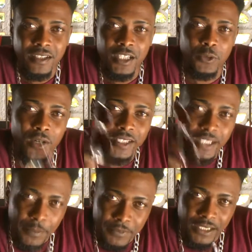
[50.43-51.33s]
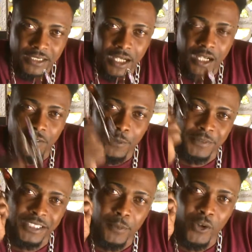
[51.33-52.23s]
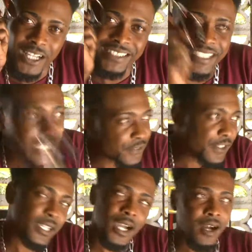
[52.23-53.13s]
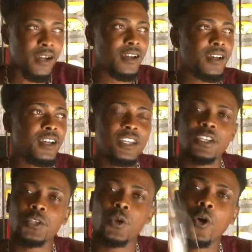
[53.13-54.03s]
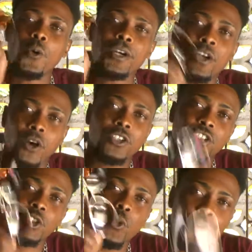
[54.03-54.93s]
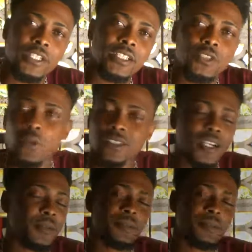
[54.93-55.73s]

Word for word: You know, our Captain at Attack, and when we say about that TV, uh, you know how it go. Truly, Total